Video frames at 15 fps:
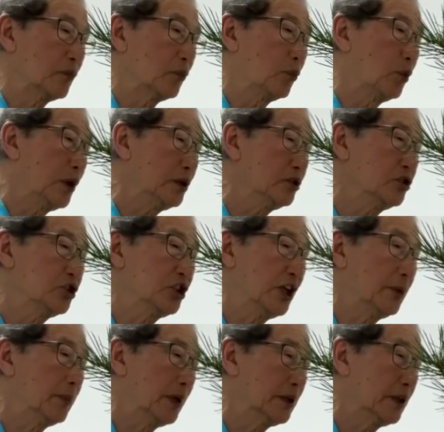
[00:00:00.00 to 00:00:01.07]
one
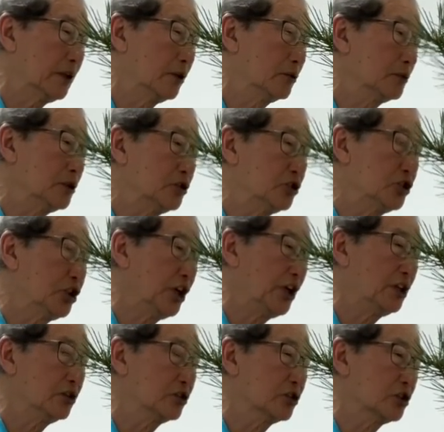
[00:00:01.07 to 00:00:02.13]
shape, I can always
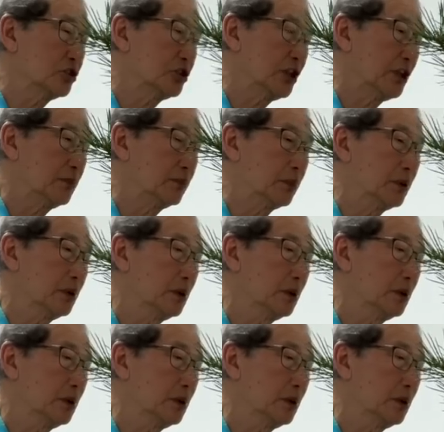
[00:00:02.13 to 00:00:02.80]
change the shape